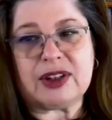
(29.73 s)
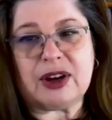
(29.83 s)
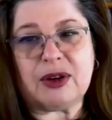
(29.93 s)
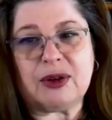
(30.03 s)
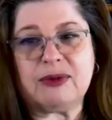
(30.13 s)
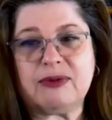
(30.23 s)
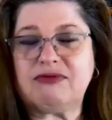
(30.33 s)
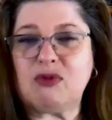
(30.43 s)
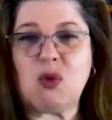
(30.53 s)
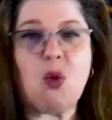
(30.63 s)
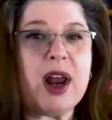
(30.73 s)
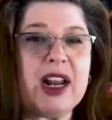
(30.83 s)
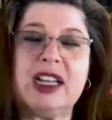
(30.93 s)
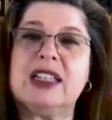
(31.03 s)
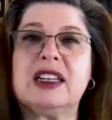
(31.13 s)
So,
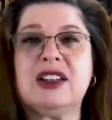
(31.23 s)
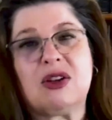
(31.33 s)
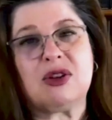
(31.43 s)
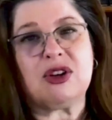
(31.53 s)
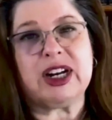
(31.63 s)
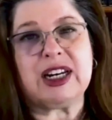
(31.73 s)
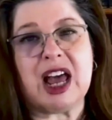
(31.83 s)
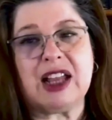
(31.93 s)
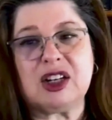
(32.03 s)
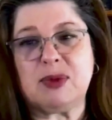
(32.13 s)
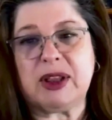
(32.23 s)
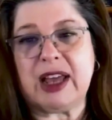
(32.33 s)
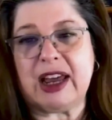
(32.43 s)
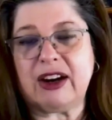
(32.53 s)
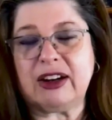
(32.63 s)
what is a donor
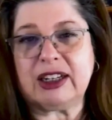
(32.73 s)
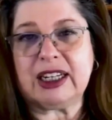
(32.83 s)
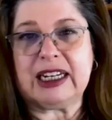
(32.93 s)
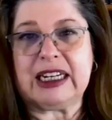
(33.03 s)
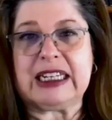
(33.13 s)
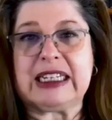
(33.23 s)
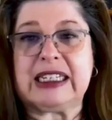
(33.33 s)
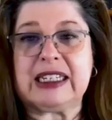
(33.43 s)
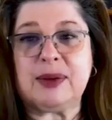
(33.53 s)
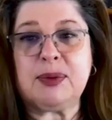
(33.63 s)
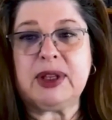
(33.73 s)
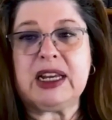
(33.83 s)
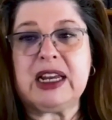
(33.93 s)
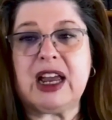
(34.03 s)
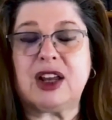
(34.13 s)
acknowledgement letter? It is
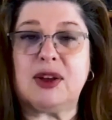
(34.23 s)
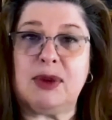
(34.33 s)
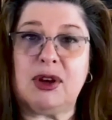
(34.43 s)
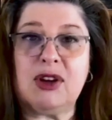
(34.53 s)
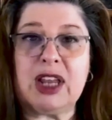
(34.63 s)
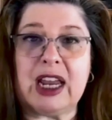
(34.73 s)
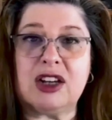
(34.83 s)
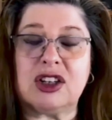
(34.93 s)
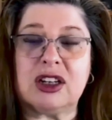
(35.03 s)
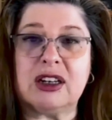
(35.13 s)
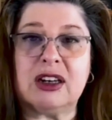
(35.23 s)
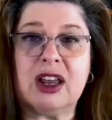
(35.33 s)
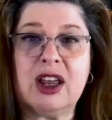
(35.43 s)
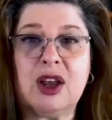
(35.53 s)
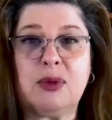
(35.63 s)
simply a
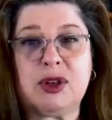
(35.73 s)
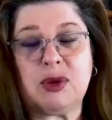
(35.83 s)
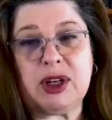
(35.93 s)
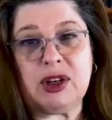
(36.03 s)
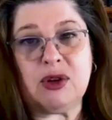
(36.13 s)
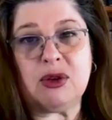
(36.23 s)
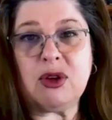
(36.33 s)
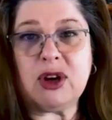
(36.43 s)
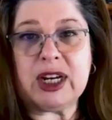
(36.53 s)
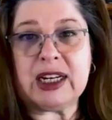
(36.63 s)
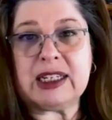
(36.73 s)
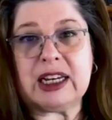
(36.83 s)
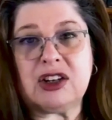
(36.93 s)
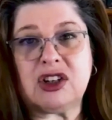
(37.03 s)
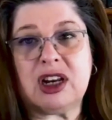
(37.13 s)
communication between your
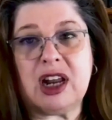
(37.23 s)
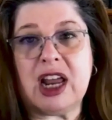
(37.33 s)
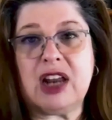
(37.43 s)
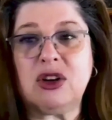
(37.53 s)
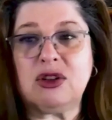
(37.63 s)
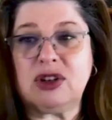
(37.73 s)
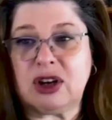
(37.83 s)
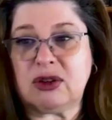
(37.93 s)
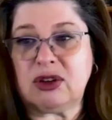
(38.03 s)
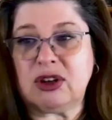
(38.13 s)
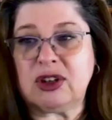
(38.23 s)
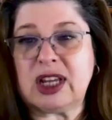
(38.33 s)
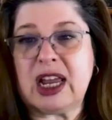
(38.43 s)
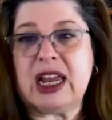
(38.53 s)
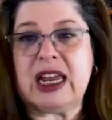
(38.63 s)
organization and your
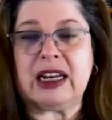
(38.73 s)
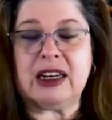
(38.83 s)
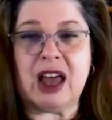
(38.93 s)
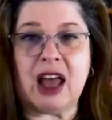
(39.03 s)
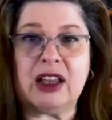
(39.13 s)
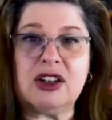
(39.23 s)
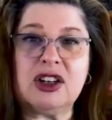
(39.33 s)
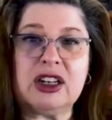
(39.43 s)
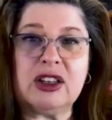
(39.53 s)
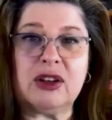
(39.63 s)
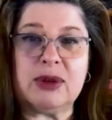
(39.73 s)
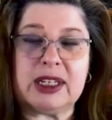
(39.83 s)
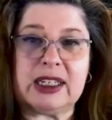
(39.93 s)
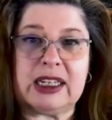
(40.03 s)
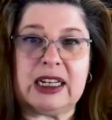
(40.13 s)
donors acknowledging the
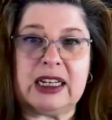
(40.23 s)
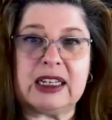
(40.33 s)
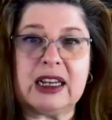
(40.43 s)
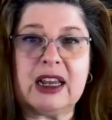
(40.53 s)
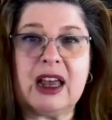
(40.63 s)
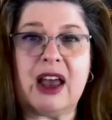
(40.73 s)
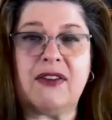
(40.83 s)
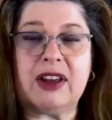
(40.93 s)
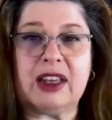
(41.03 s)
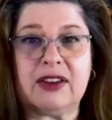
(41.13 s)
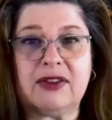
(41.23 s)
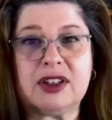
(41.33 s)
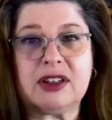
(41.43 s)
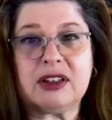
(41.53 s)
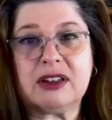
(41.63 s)
receipt of a
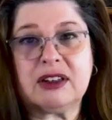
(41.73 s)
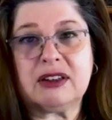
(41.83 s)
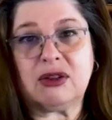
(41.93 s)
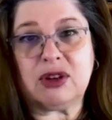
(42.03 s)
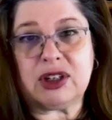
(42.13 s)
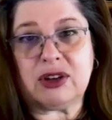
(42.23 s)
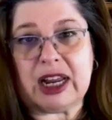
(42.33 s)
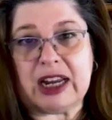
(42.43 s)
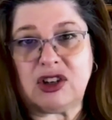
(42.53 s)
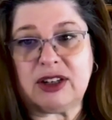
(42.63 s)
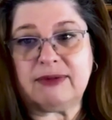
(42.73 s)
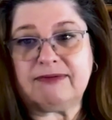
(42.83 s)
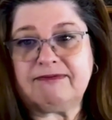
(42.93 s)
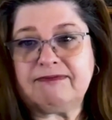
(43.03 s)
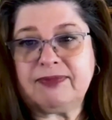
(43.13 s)
gift or
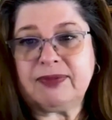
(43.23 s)
donation.